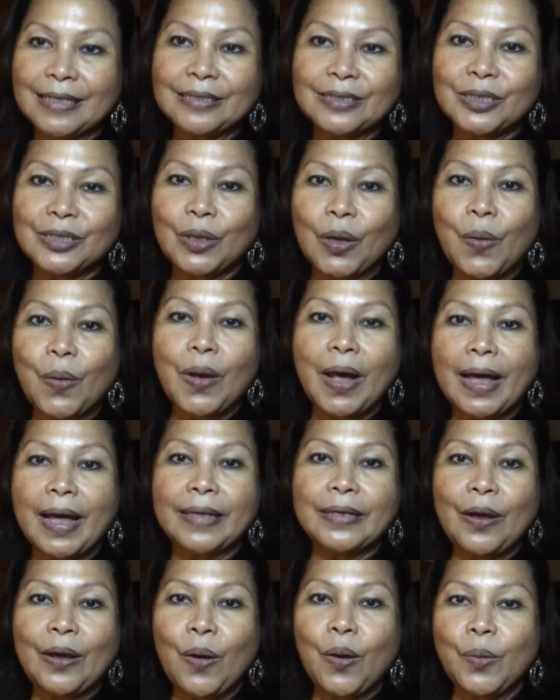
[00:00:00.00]
So
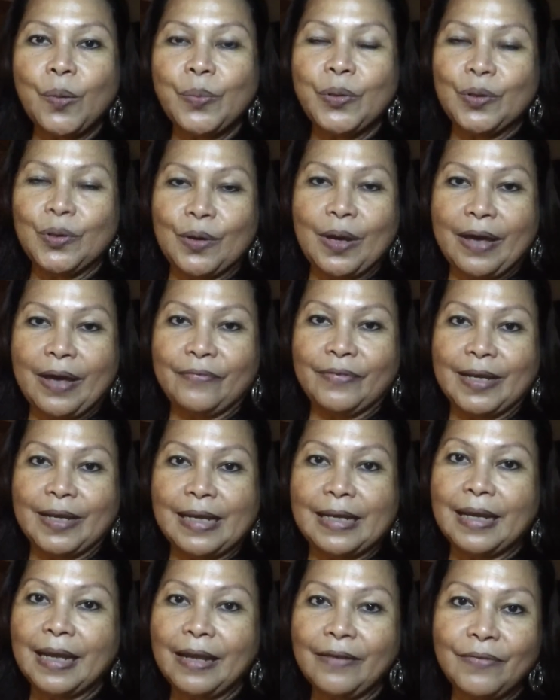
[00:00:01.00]
I hope you have
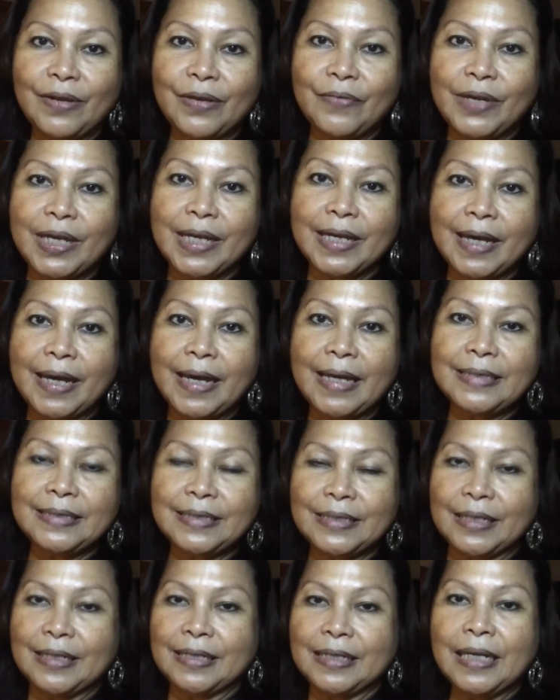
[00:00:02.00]
a lovely
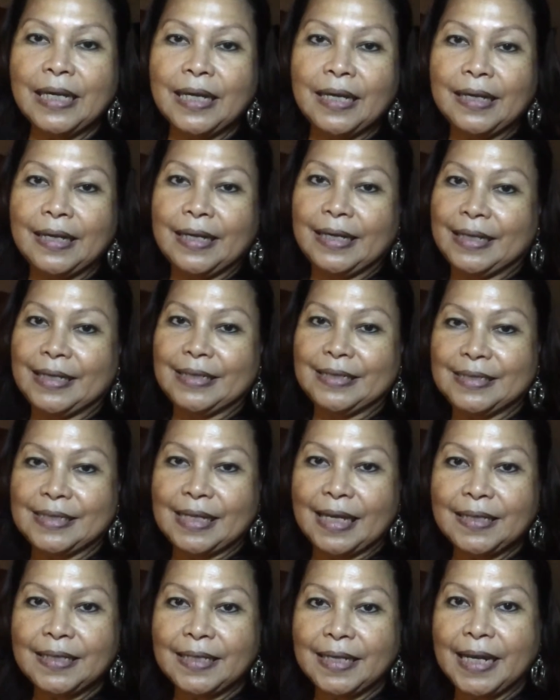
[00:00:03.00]
weekend. It's
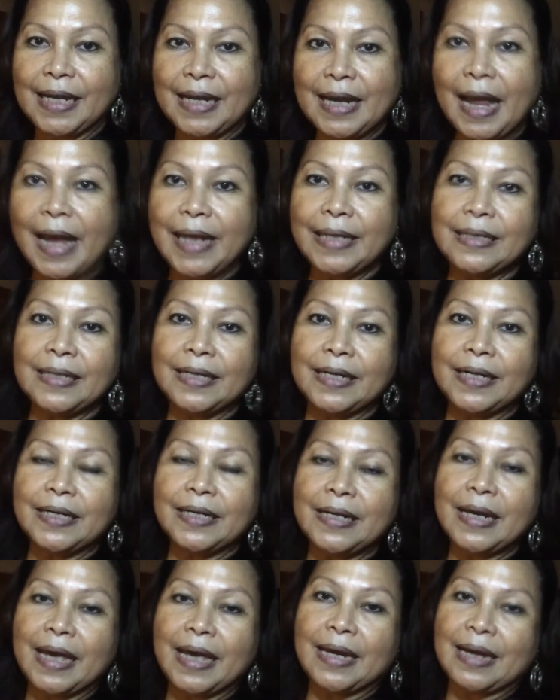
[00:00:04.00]
Saturday night
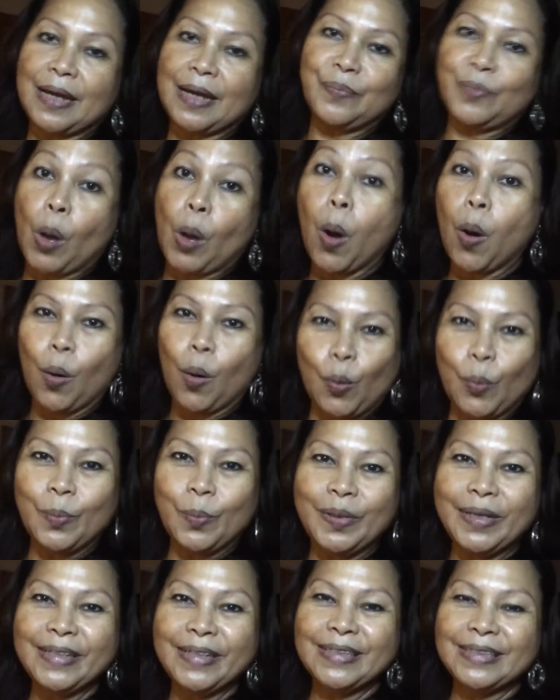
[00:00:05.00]
here and I'm
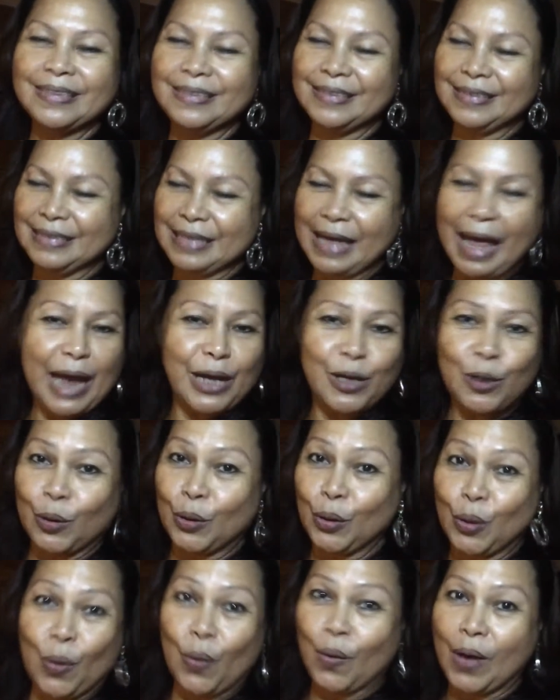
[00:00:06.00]
home. I
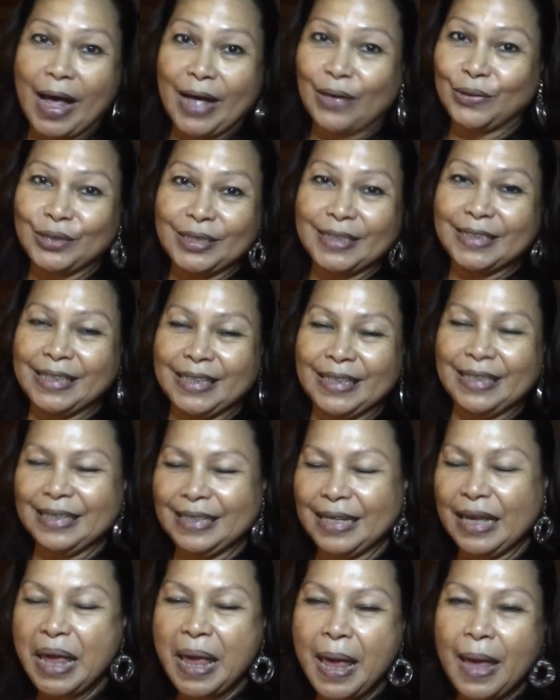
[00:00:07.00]
don't go out.
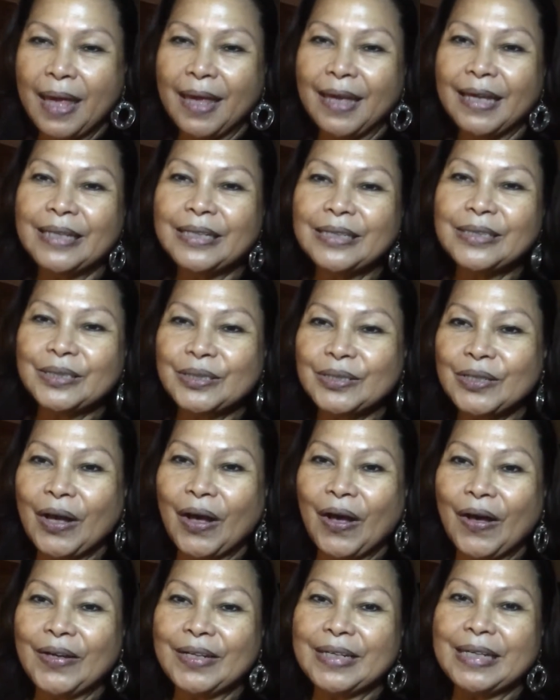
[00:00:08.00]

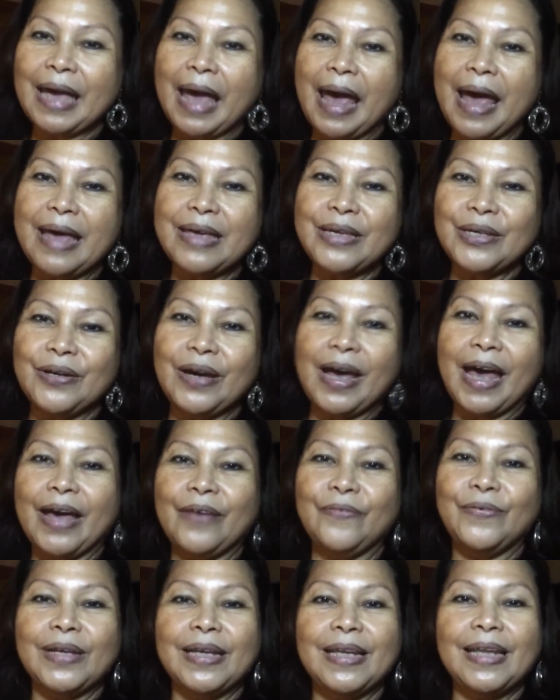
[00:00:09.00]
So okay, you
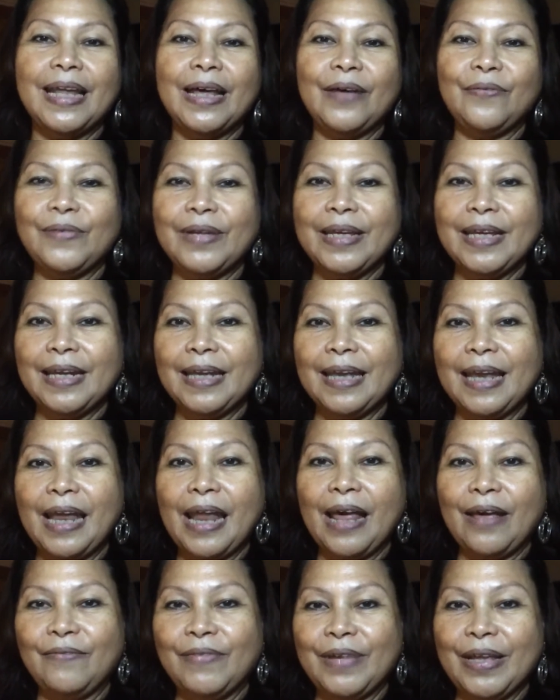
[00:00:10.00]
have a lovely,
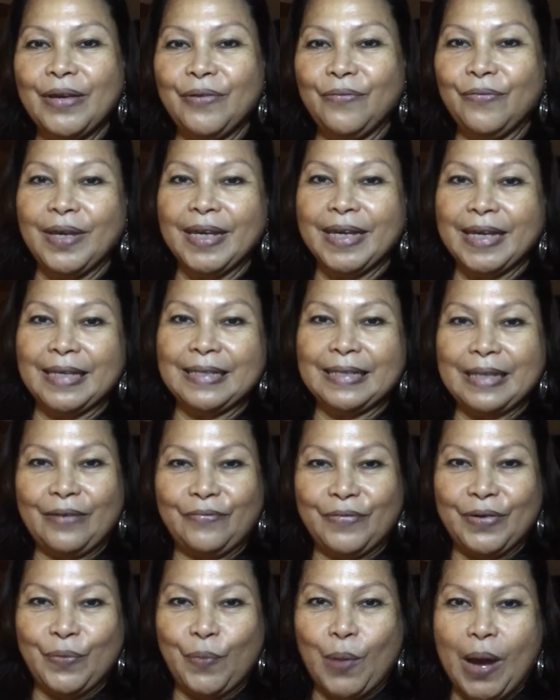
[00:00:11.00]
lovely weekend,
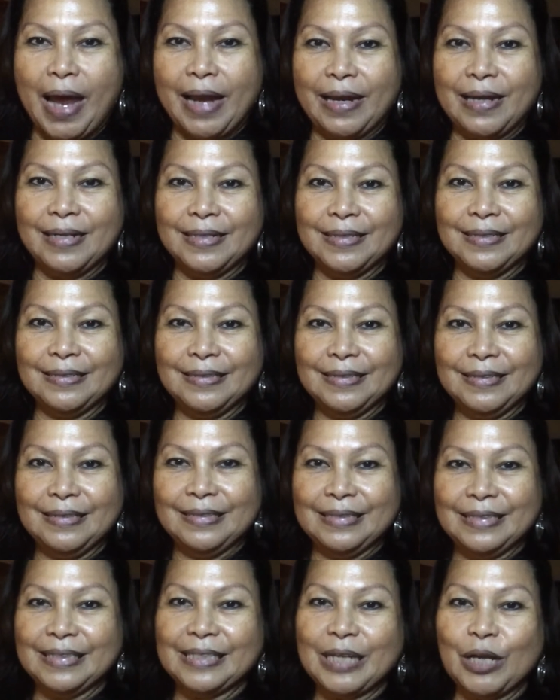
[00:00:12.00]
everyone.
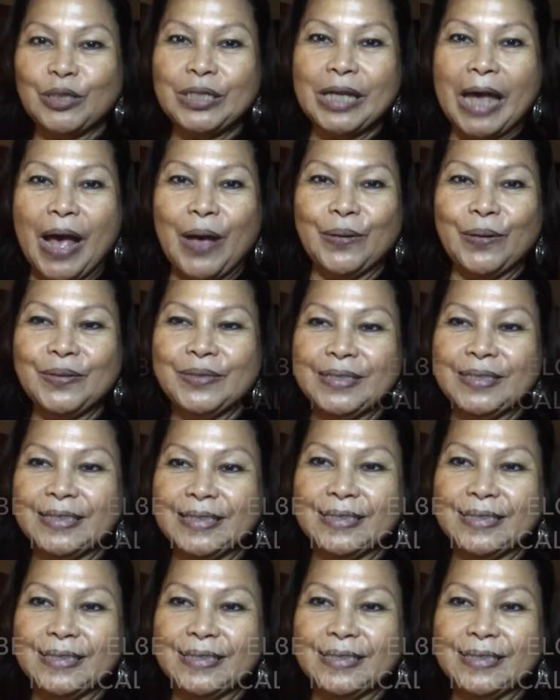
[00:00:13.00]
Ciao, ciao.